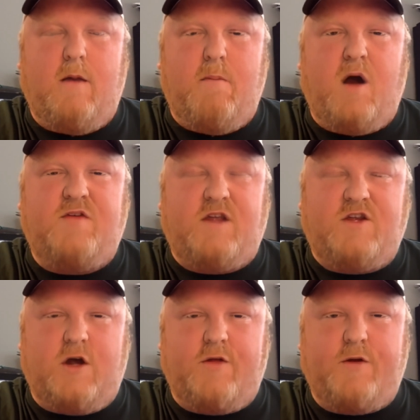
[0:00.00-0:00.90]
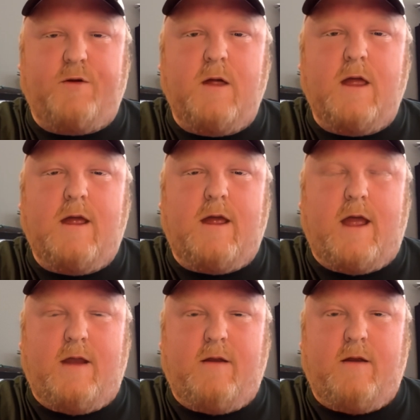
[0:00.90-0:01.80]
amongst each other
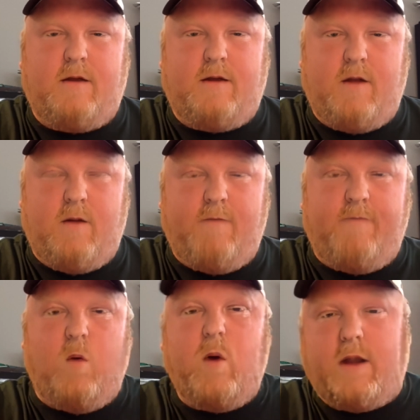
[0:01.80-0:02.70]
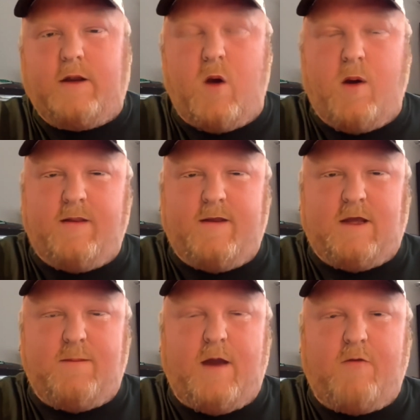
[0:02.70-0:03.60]
and, avoid going the
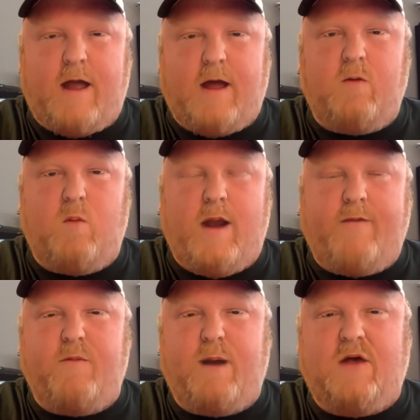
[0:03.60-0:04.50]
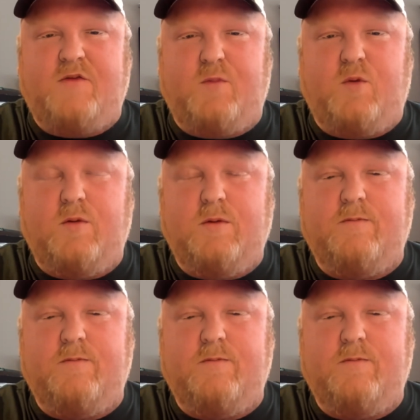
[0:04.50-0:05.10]
eBay route whenever possible.